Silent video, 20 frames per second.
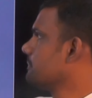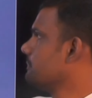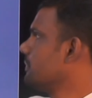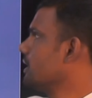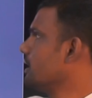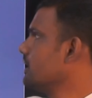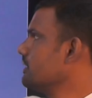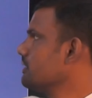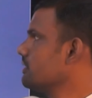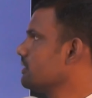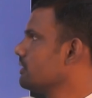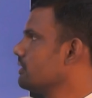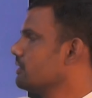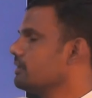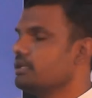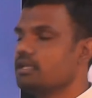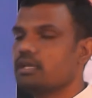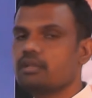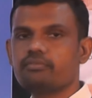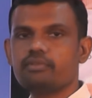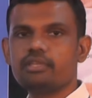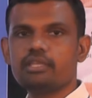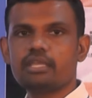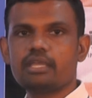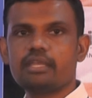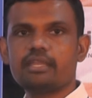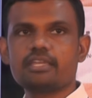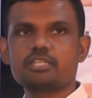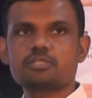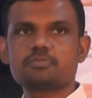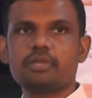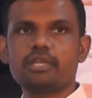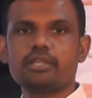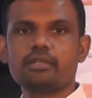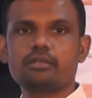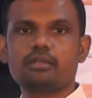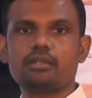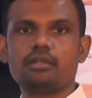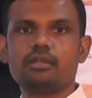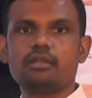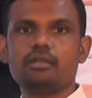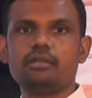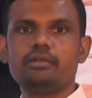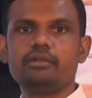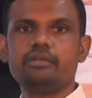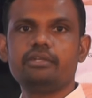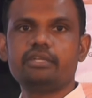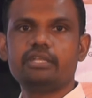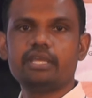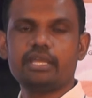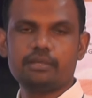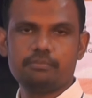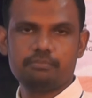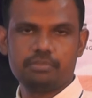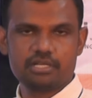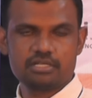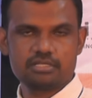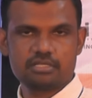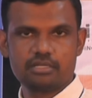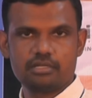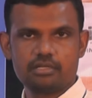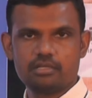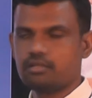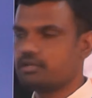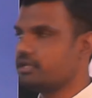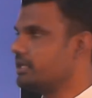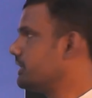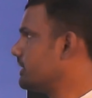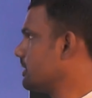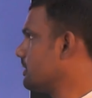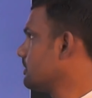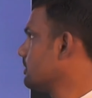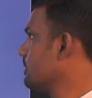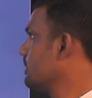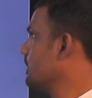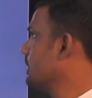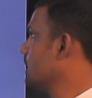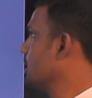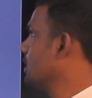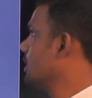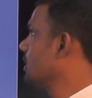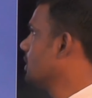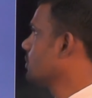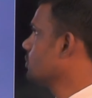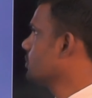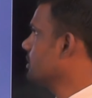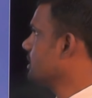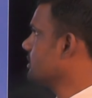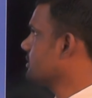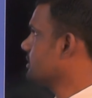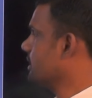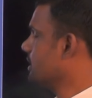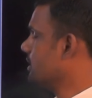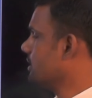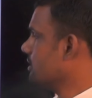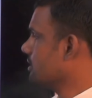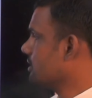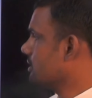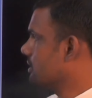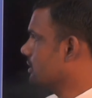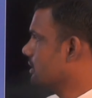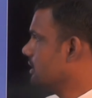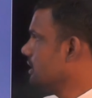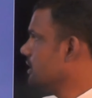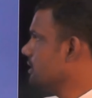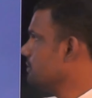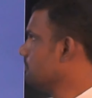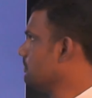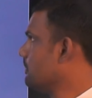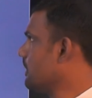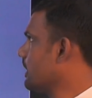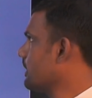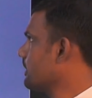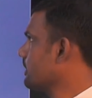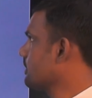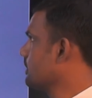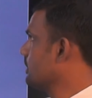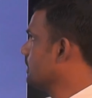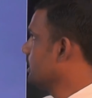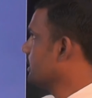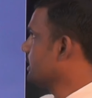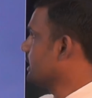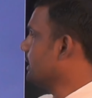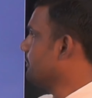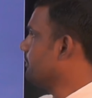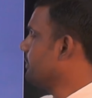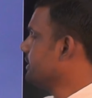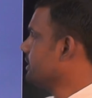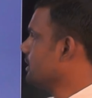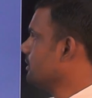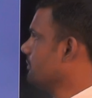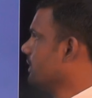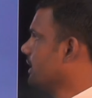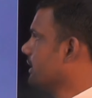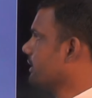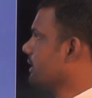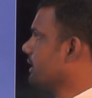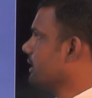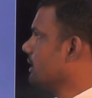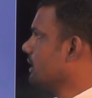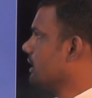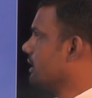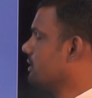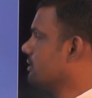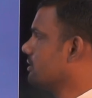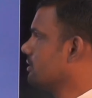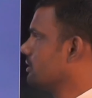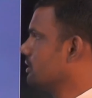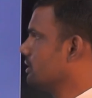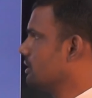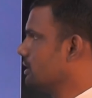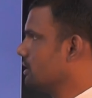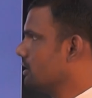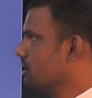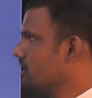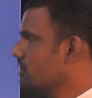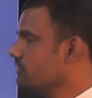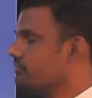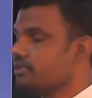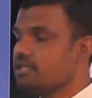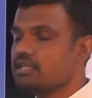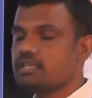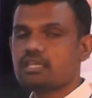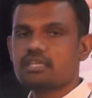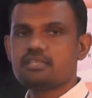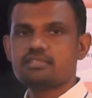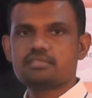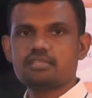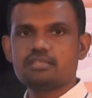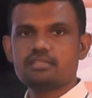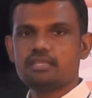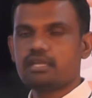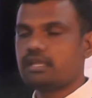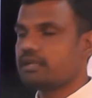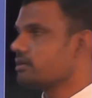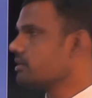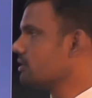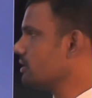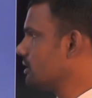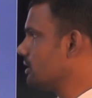but here we can expect 10% return. So here there are in capital market line, we can see that